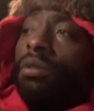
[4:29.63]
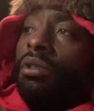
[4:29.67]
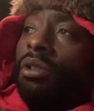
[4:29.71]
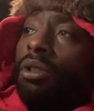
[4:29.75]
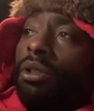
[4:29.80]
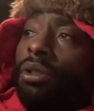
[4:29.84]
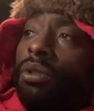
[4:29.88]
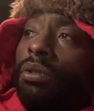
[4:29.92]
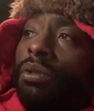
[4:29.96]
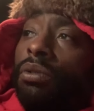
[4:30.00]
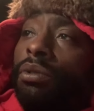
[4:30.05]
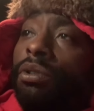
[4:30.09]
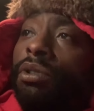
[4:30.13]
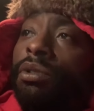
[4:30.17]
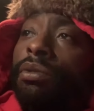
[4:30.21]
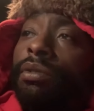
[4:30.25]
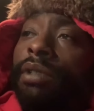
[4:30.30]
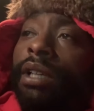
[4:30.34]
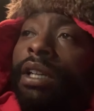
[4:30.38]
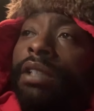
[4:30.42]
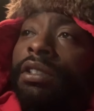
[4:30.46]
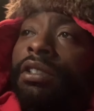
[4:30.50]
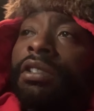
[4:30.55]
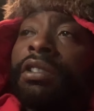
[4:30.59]
So
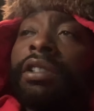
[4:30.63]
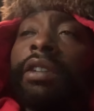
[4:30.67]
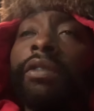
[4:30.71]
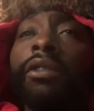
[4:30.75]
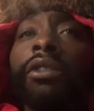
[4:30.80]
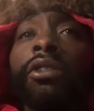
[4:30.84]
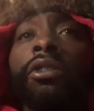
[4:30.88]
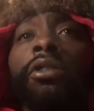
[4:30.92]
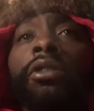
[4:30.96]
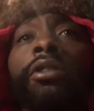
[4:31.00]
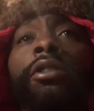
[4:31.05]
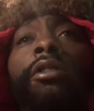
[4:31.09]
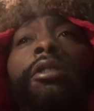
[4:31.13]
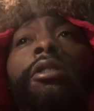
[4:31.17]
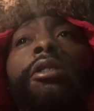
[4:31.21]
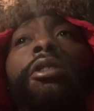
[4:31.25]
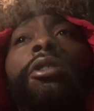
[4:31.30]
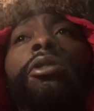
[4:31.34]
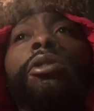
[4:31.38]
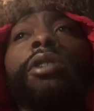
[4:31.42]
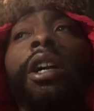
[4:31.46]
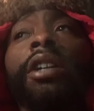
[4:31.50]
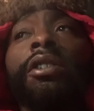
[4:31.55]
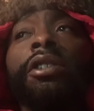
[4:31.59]
2007 to
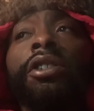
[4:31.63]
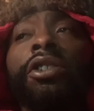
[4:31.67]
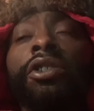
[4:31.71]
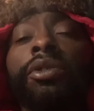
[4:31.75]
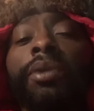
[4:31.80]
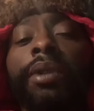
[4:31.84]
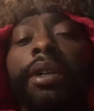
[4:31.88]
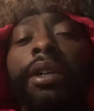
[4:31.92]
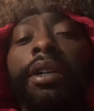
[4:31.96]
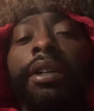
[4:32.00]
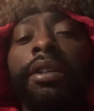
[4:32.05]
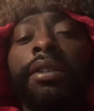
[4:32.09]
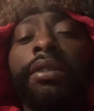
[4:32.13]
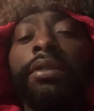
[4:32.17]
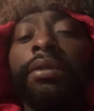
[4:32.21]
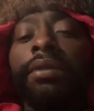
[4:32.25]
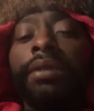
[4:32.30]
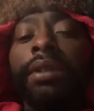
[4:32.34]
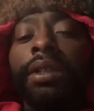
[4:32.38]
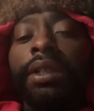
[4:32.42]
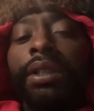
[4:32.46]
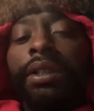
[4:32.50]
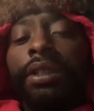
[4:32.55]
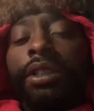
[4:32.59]
2012,
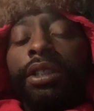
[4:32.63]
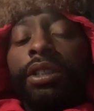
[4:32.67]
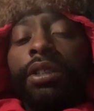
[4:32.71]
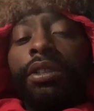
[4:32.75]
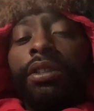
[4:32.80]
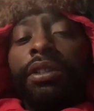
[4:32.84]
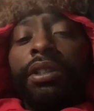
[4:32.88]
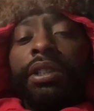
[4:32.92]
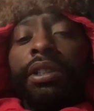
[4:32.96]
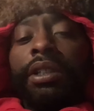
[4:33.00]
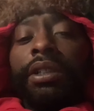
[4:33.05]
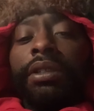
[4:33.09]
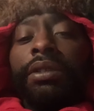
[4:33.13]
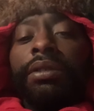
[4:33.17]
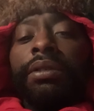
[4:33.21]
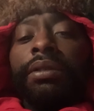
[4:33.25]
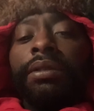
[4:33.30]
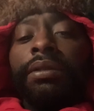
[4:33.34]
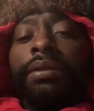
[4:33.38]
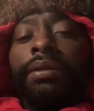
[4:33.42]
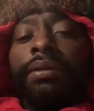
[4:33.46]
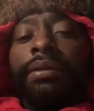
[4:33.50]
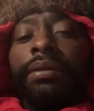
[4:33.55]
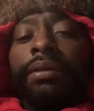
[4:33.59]
you know,
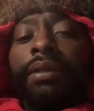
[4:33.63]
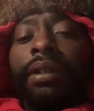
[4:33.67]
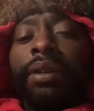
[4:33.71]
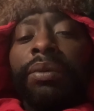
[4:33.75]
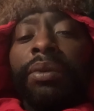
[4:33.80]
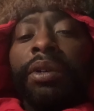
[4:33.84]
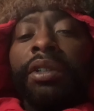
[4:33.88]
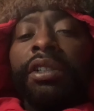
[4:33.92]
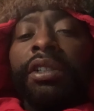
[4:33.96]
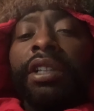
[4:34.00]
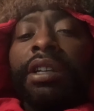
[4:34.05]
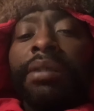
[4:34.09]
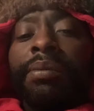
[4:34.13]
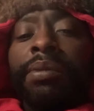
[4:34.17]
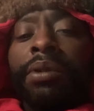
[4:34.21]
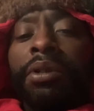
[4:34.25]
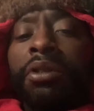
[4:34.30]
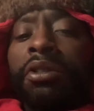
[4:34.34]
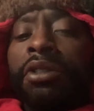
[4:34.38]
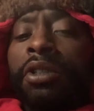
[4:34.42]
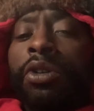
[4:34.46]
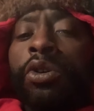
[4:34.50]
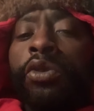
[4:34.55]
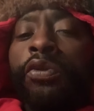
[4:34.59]
I worked at
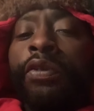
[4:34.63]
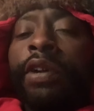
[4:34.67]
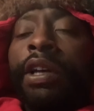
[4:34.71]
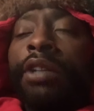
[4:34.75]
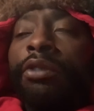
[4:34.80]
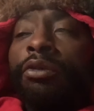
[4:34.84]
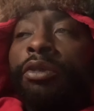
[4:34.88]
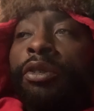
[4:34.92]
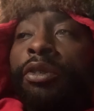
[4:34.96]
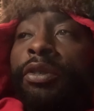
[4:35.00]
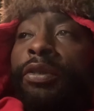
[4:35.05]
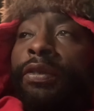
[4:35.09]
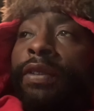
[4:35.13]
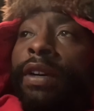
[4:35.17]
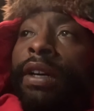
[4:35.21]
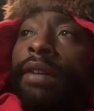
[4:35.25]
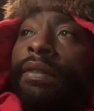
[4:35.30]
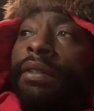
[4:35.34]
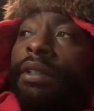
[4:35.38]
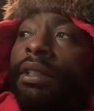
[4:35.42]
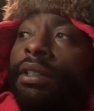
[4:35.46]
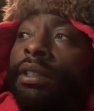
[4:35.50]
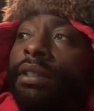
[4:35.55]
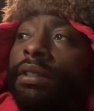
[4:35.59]
Bronson Kovacs for
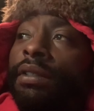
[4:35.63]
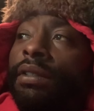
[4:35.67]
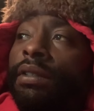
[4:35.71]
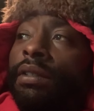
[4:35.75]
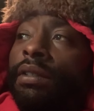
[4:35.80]
five years.